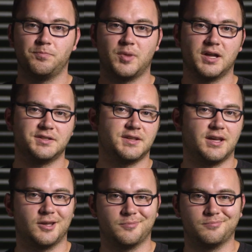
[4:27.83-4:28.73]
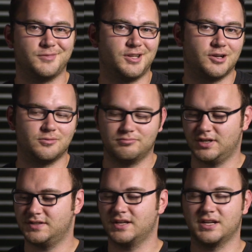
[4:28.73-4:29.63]
but, um, you know,
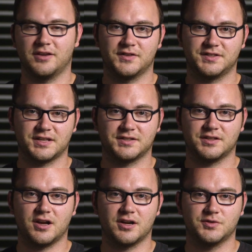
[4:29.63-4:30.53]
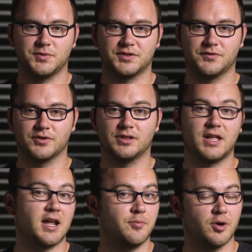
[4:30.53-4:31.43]
it's gonna give us XLRs, which for a
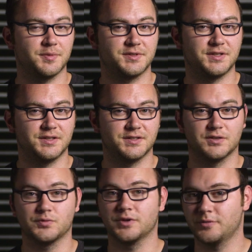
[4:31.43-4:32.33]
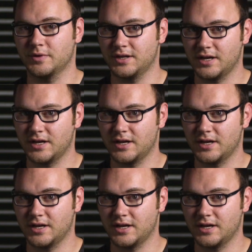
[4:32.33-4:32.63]
lot of purposes is really, really